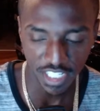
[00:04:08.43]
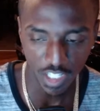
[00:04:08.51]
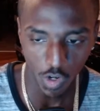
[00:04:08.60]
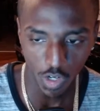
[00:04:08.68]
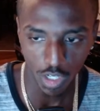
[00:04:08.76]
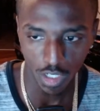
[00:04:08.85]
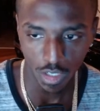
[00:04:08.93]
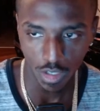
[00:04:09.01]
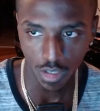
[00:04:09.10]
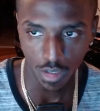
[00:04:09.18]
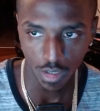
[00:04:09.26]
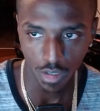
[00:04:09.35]
car
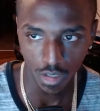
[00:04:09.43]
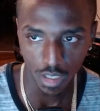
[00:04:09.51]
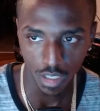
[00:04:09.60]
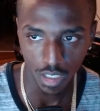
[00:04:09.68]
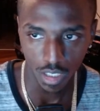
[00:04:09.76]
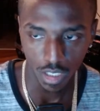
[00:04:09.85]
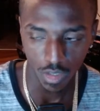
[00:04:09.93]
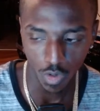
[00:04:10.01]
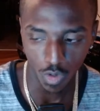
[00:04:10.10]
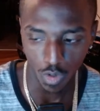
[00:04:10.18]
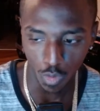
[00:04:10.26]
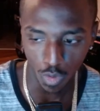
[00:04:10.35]

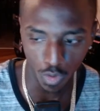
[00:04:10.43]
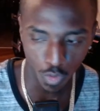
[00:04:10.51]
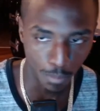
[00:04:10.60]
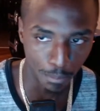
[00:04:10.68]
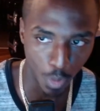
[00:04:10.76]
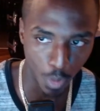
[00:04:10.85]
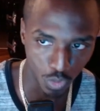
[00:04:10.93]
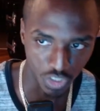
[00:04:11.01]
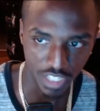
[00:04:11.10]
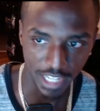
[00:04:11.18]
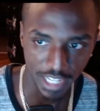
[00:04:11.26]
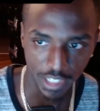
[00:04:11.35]
or a
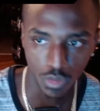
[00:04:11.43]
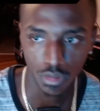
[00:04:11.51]
motorcycle.